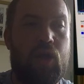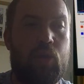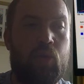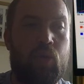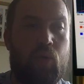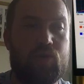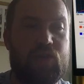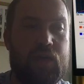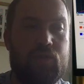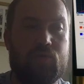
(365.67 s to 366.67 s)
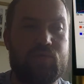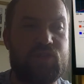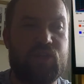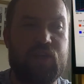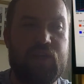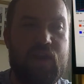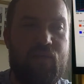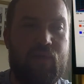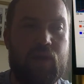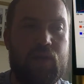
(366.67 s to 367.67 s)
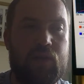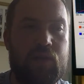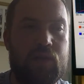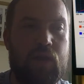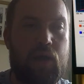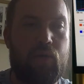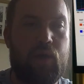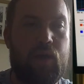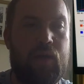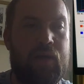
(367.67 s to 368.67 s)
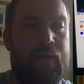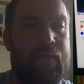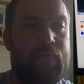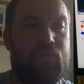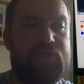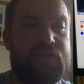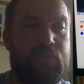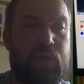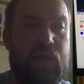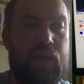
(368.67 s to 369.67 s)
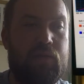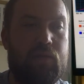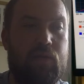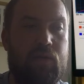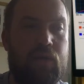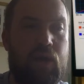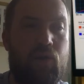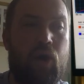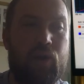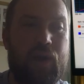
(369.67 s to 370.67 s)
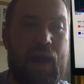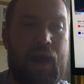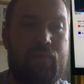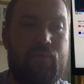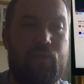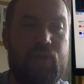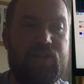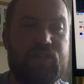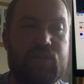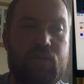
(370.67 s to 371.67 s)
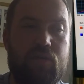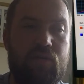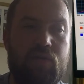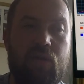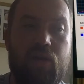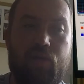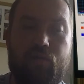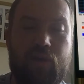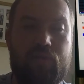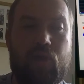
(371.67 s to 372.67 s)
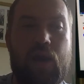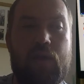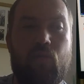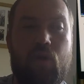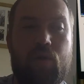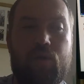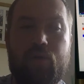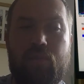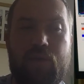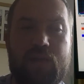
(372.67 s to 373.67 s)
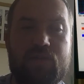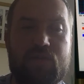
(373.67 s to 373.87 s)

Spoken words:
Launch angle significantly lower. Spin, you know, on an average 3381 compared to